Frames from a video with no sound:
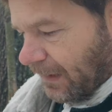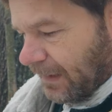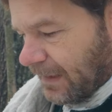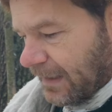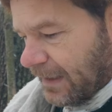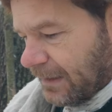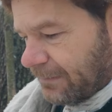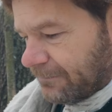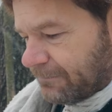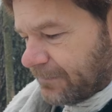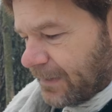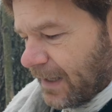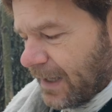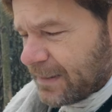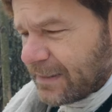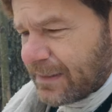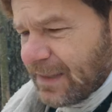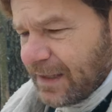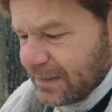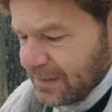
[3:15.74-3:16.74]
um, I
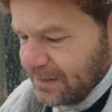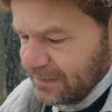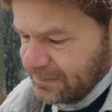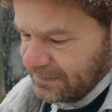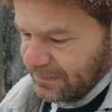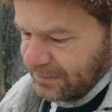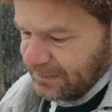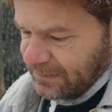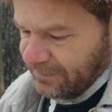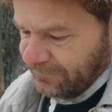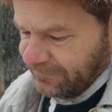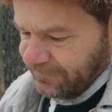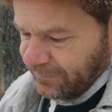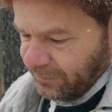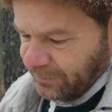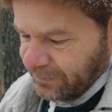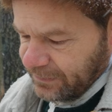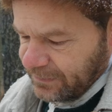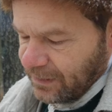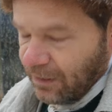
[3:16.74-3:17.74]
think he's in the
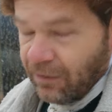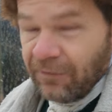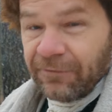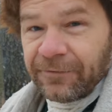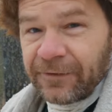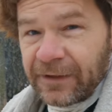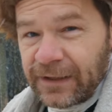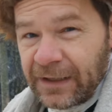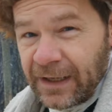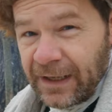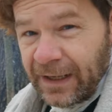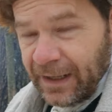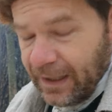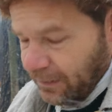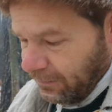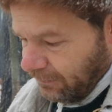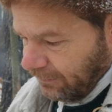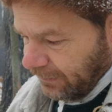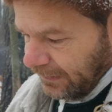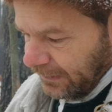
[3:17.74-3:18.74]
Philadelphia
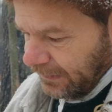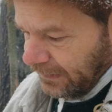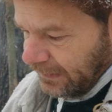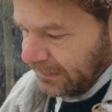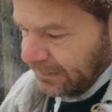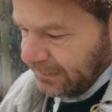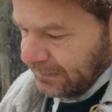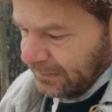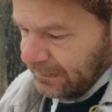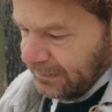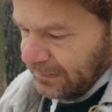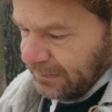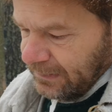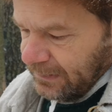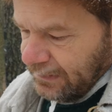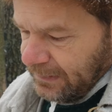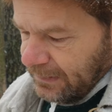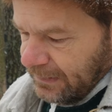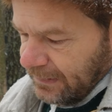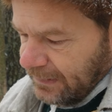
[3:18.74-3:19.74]
area.
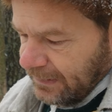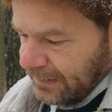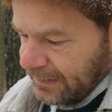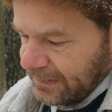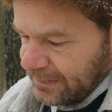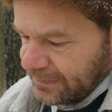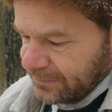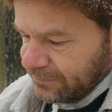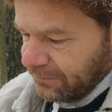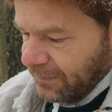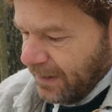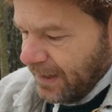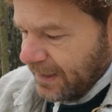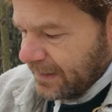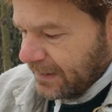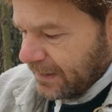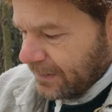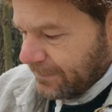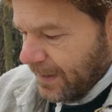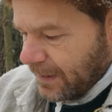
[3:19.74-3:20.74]
Uh, he's
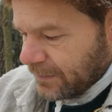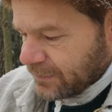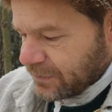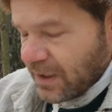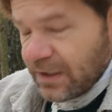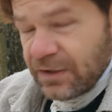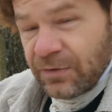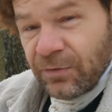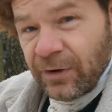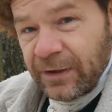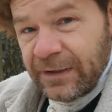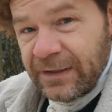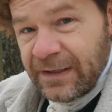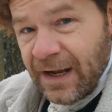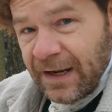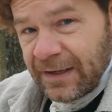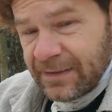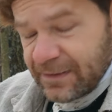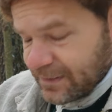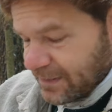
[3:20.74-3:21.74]
writing about January
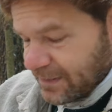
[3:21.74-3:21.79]
9th,